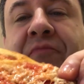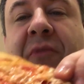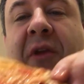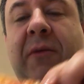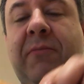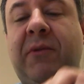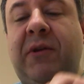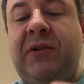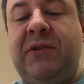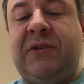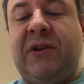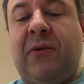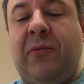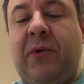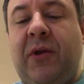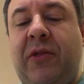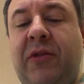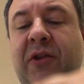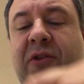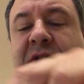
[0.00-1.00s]
That means that
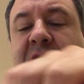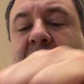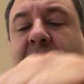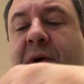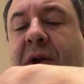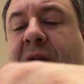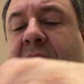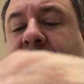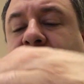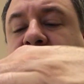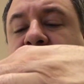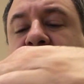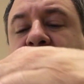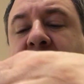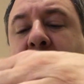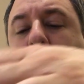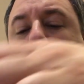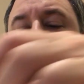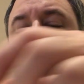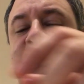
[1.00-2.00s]
when the dough hit
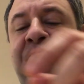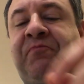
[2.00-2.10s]
the